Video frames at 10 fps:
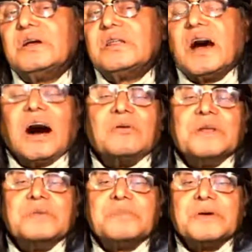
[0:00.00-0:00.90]
Now, how
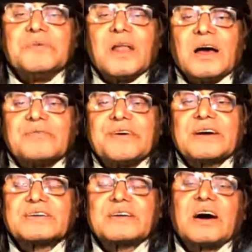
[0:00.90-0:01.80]
many people are
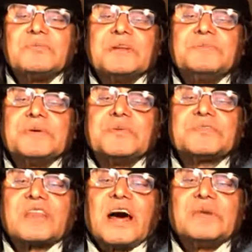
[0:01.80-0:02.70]
affected? How many
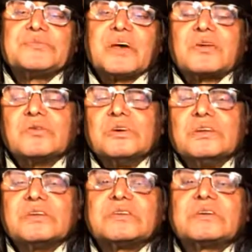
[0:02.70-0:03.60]
people's lives are
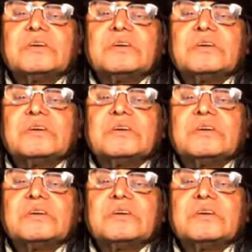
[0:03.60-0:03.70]
ruined?